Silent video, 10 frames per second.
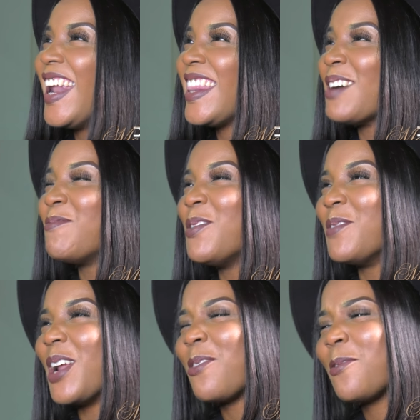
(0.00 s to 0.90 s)
that
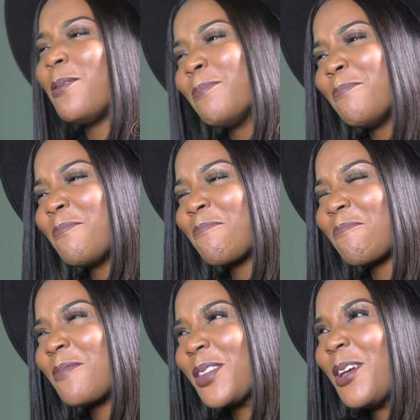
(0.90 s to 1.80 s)
moment, I thought,
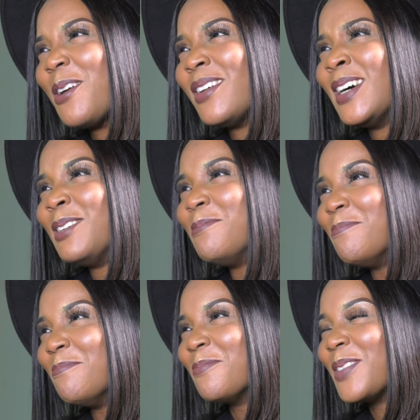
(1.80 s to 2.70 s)

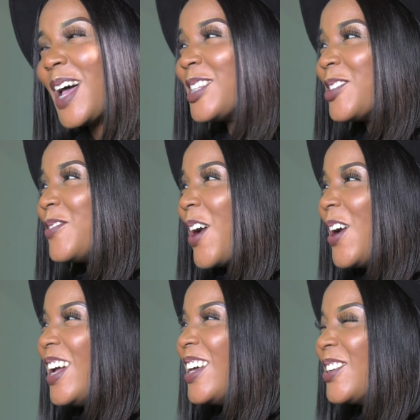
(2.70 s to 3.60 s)
hmm, that's a
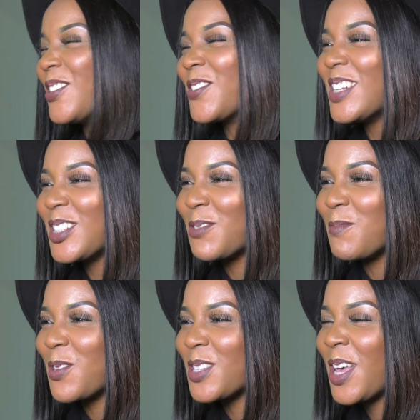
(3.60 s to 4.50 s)
very good question
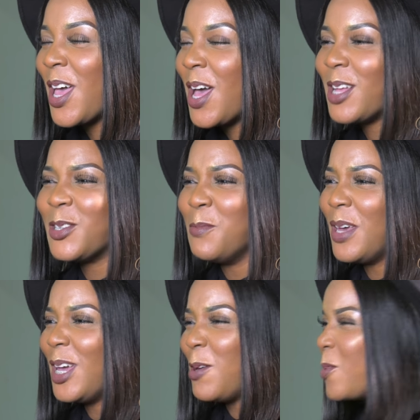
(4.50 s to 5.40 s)
because to
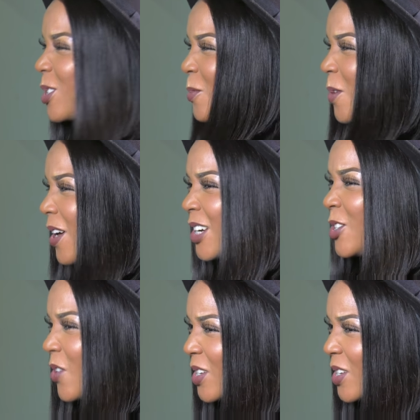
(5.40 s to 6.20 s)
me, he wasn't wearing a dress,